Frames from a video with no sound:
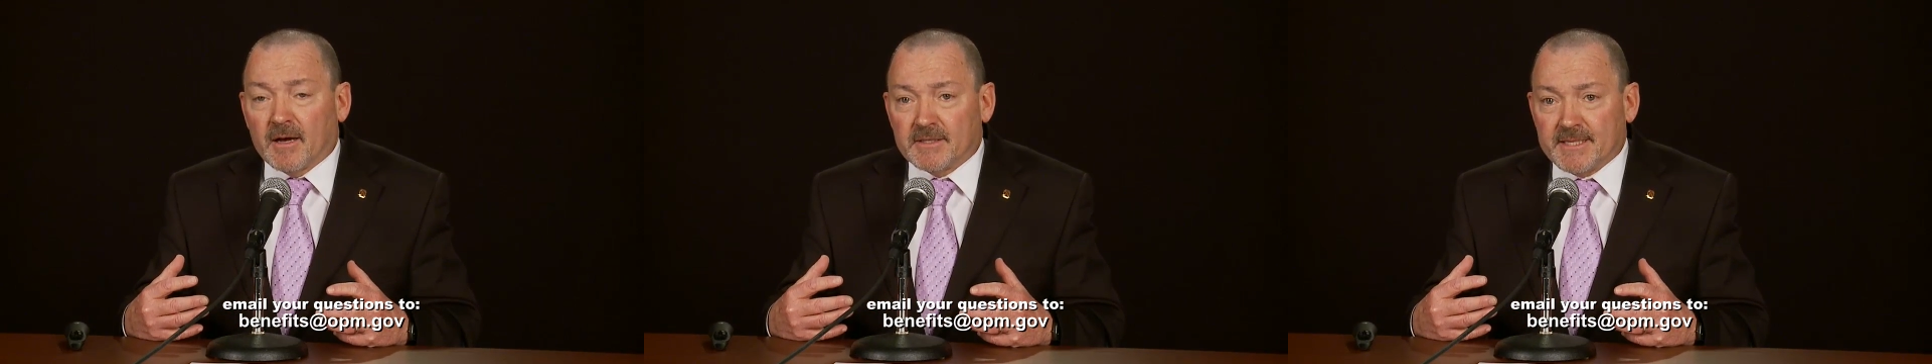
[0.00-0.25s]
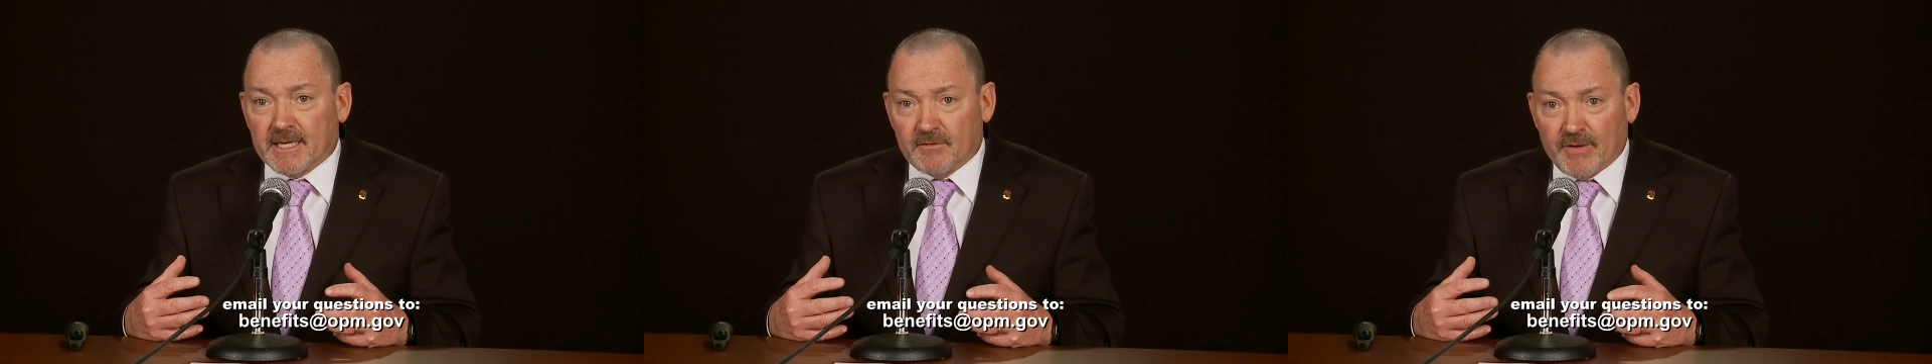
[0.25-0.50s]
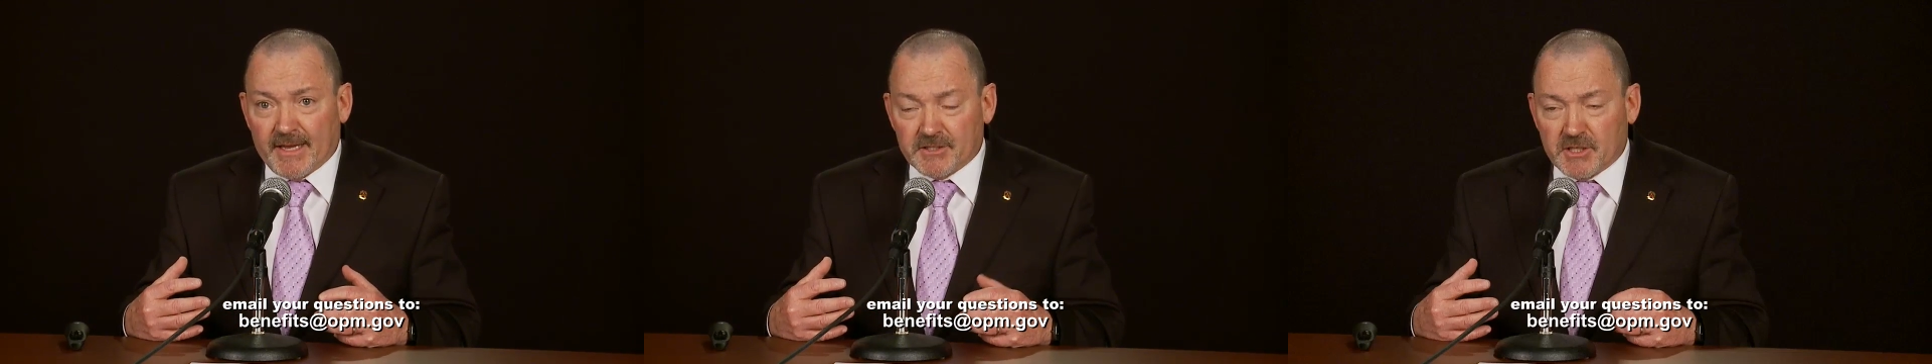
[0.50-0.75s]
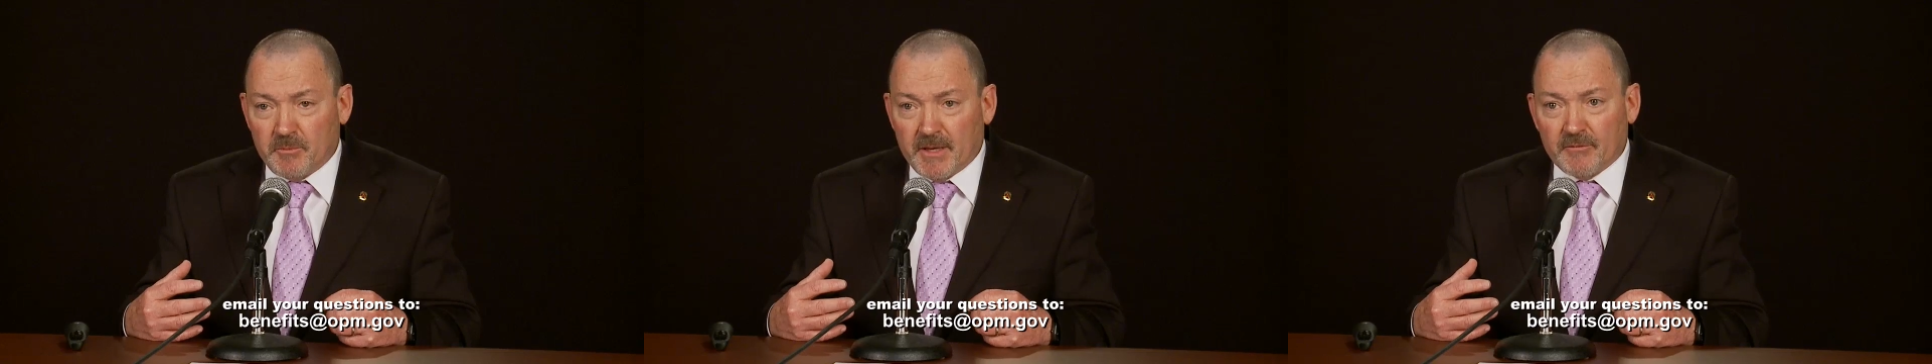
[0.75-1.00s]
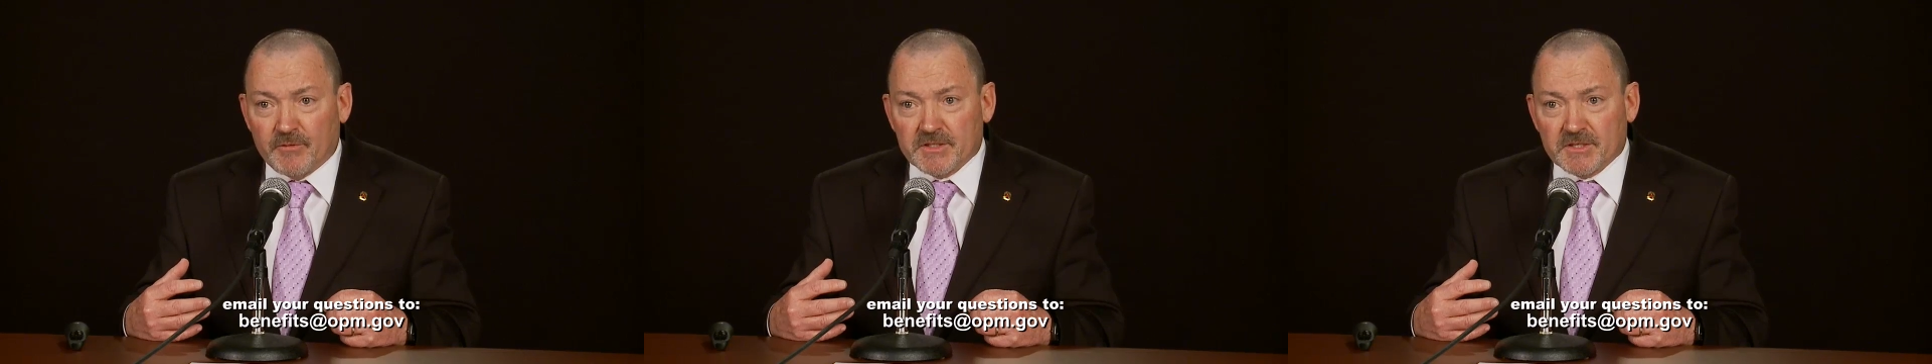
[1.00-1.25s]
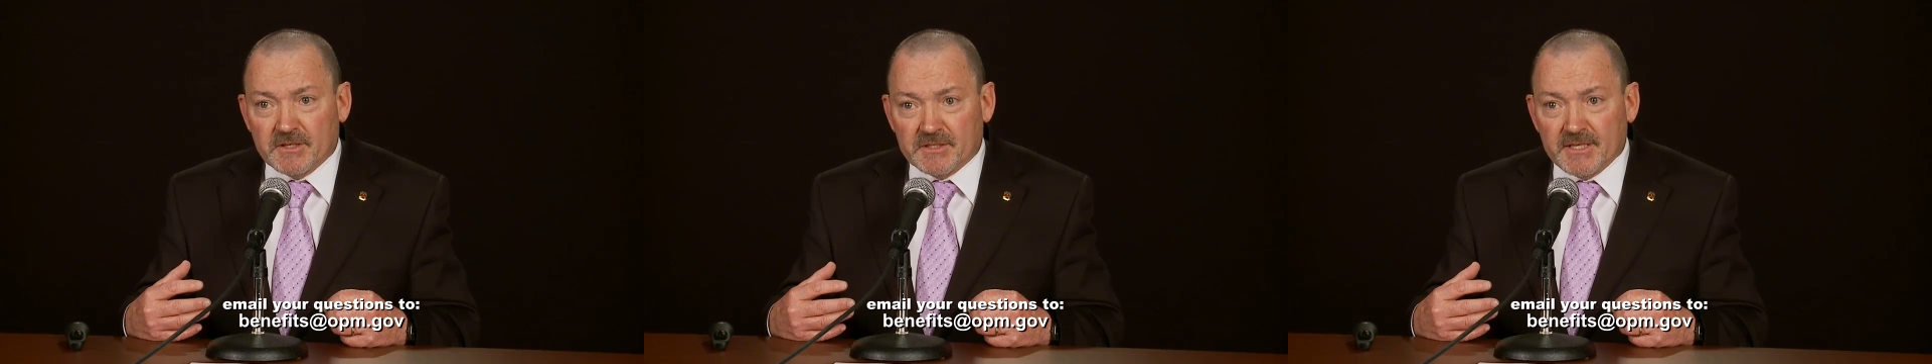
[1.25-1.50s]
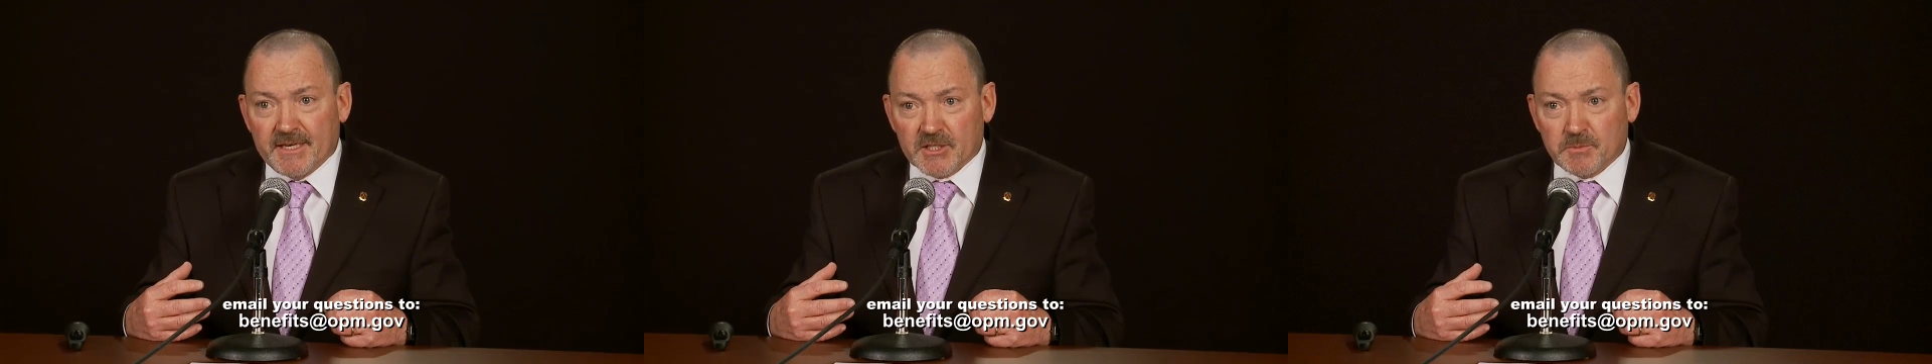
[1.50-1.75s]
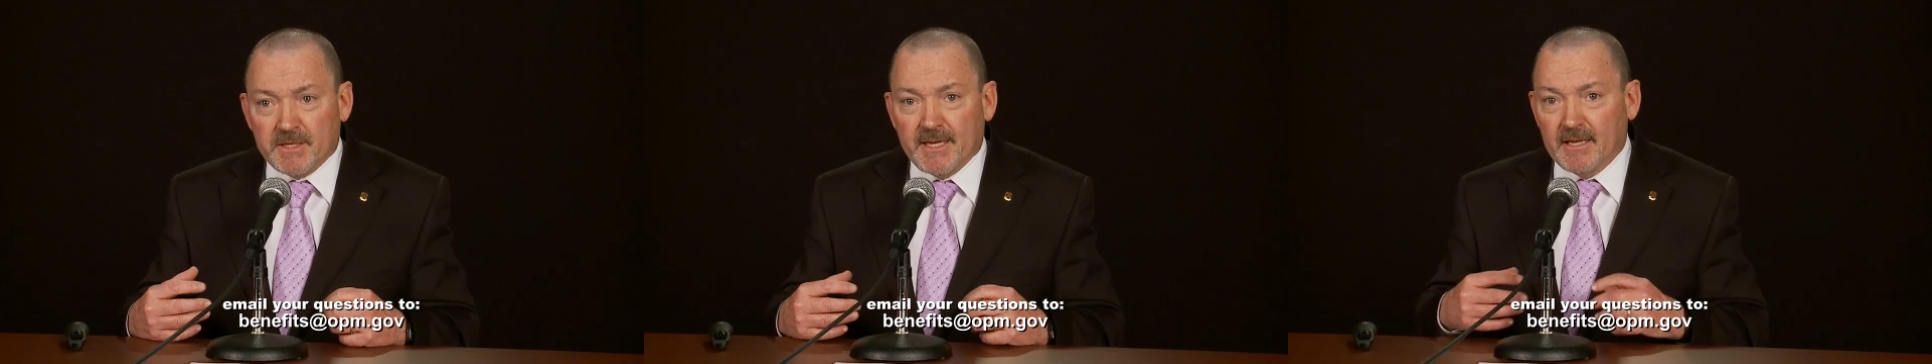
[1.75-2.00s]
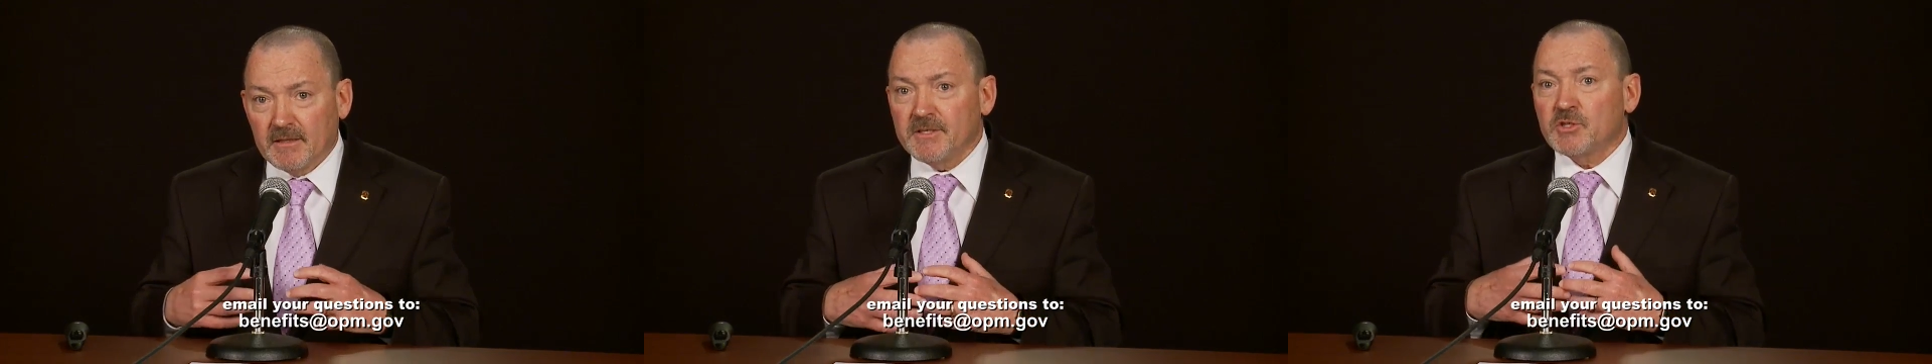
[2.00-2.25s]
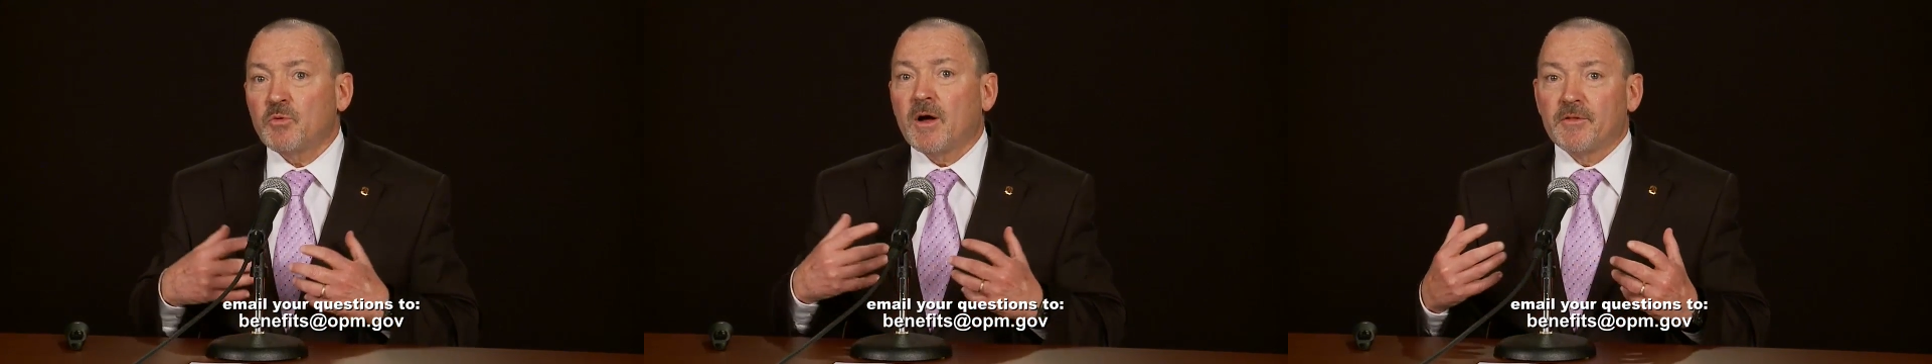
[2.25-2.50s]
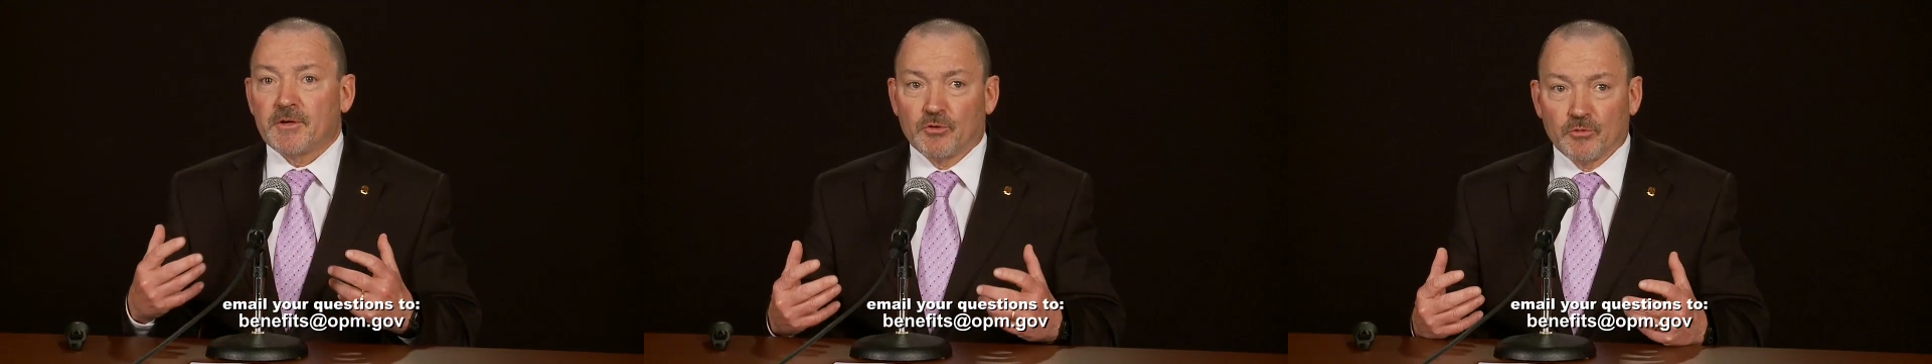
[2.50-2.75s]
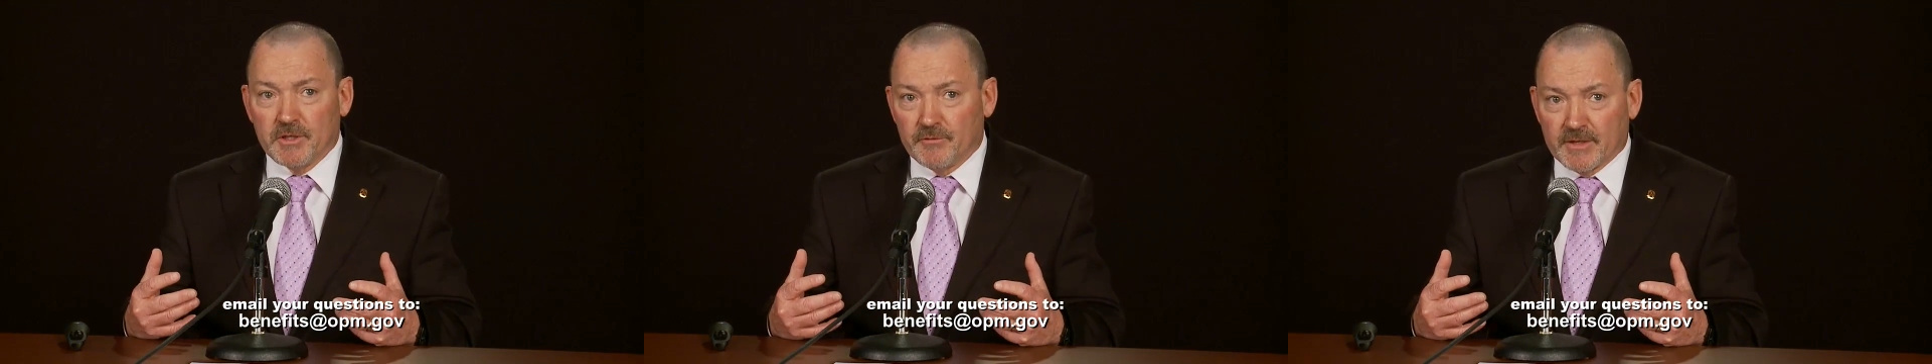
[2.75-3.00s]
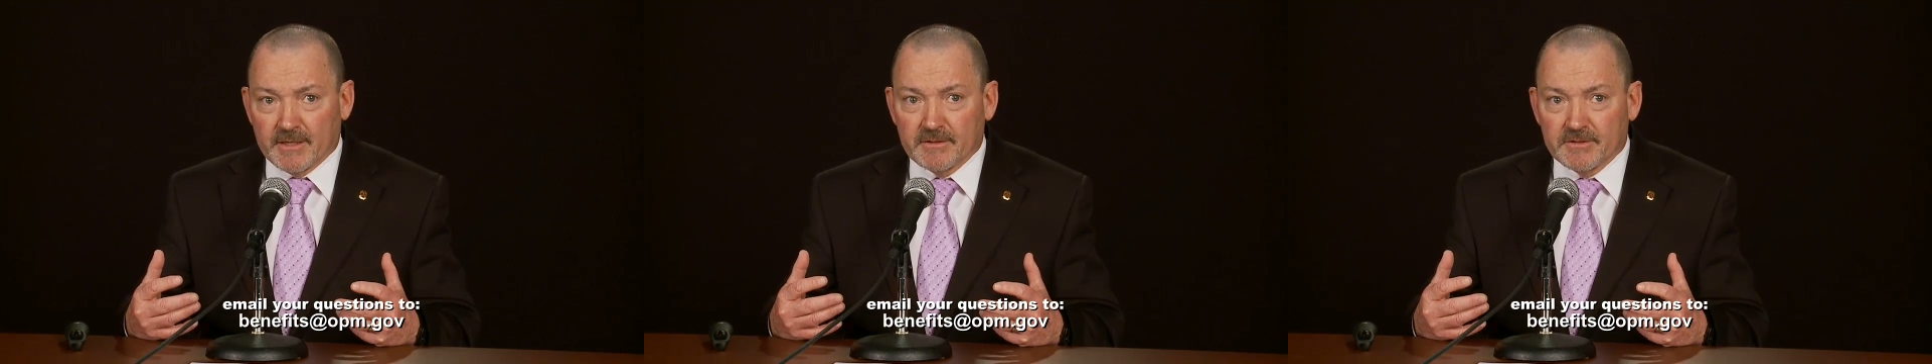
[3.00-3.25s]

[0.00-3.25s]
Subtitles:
take advantage of the benefits of the TSP, at least while they're grieving,